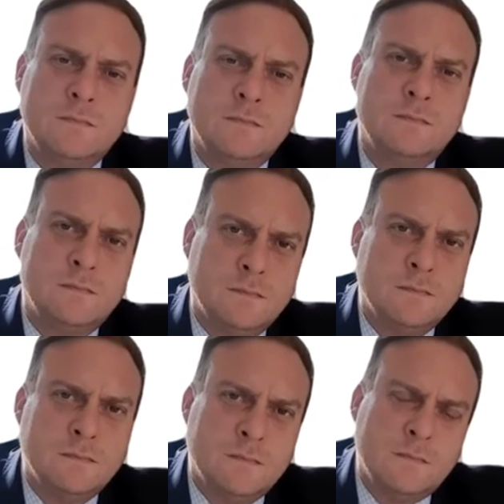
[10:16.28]

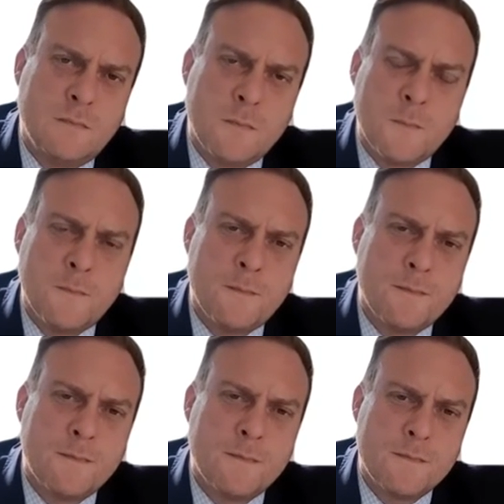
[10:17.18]

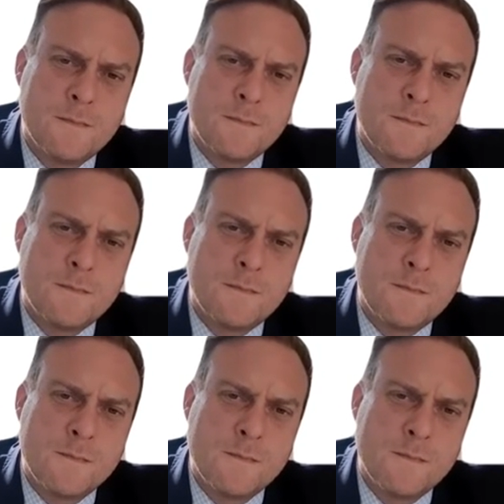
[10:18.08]

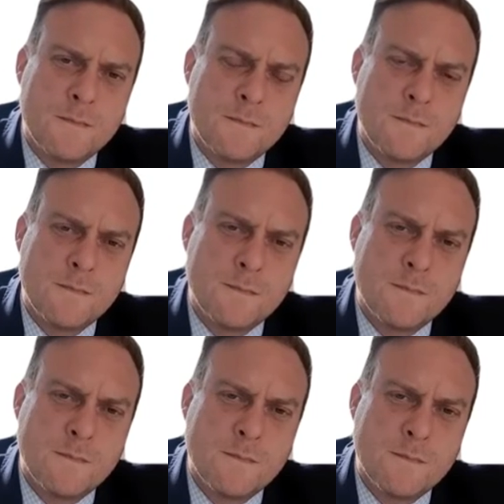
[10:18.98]

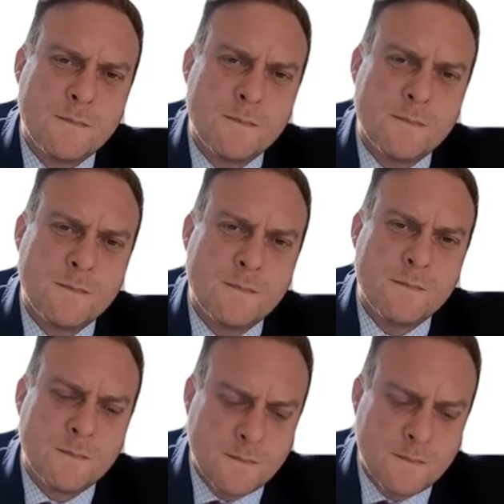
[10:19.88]
(silent)